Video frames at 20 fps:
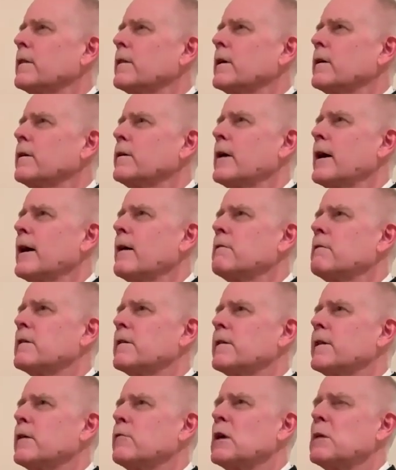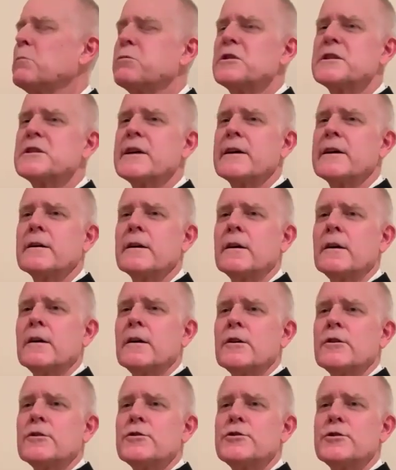There you have it. They represent
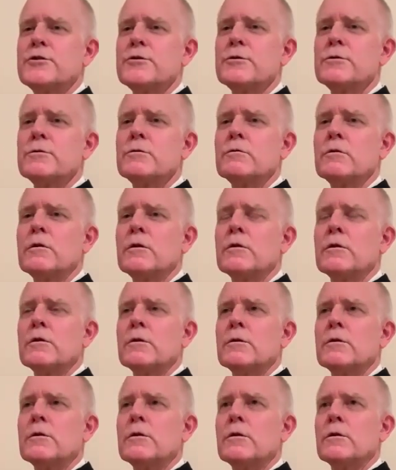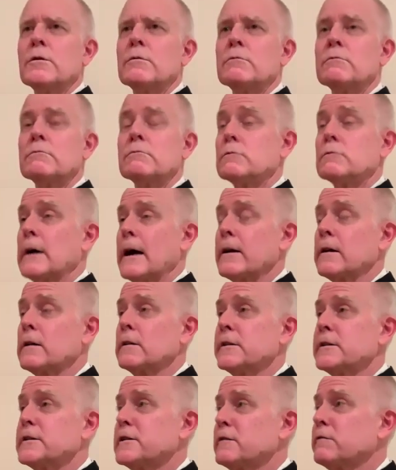two
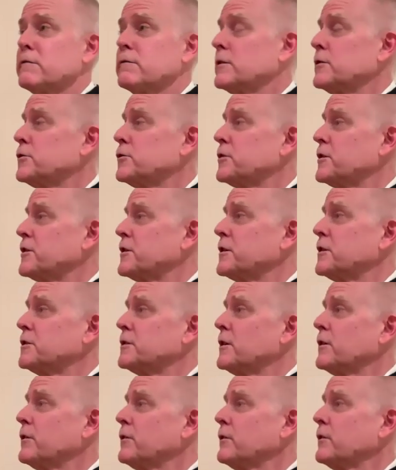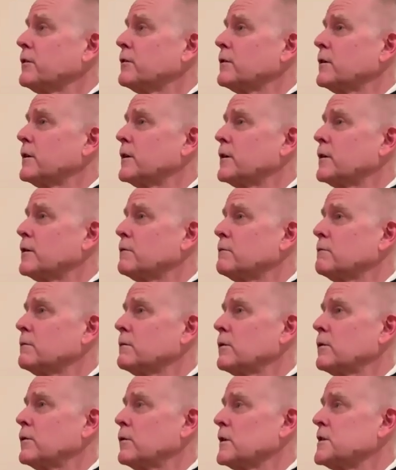radically different traditions
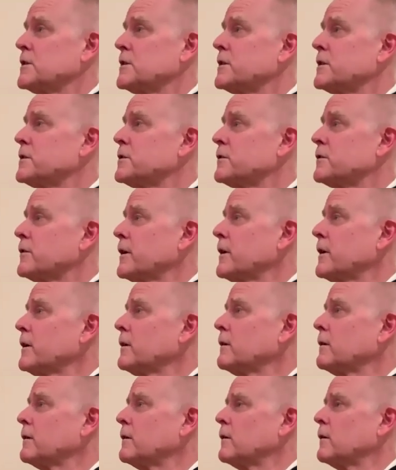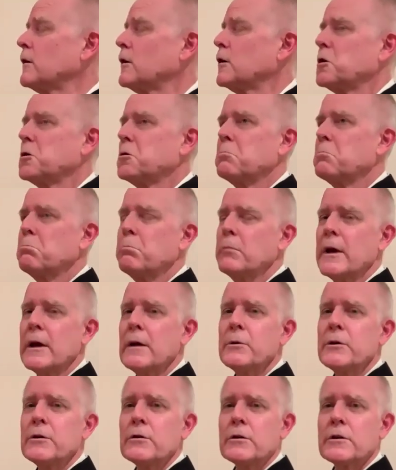in US history.
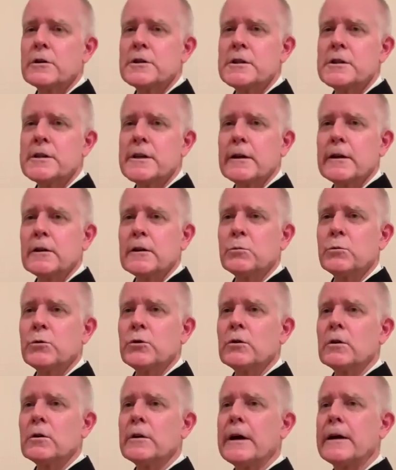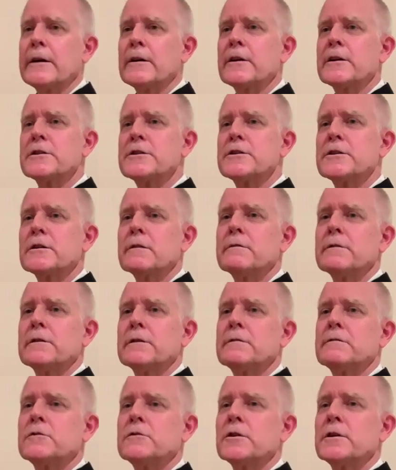Maybe you could say liberal and
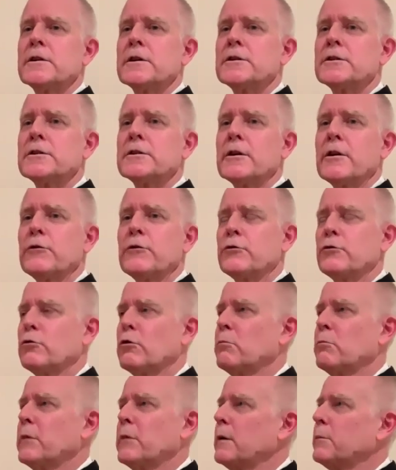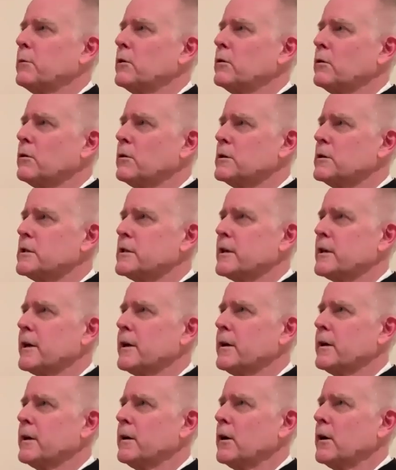conservative traditions, or maybe you could
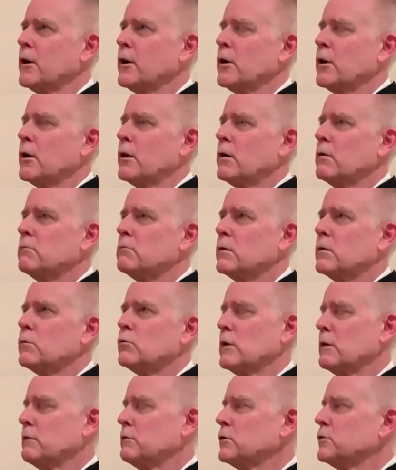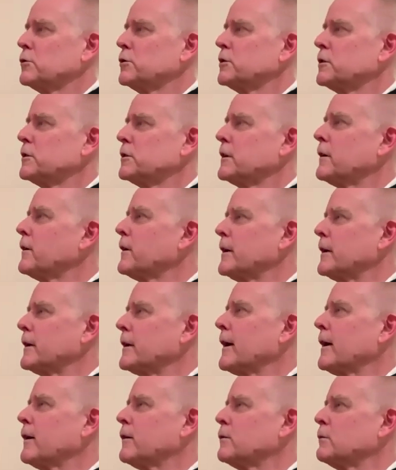say revolutionary
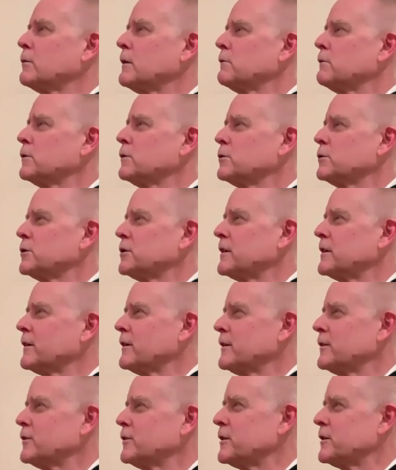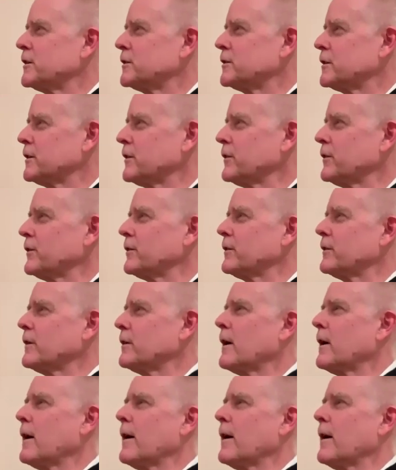and counter-revolutionary traditions.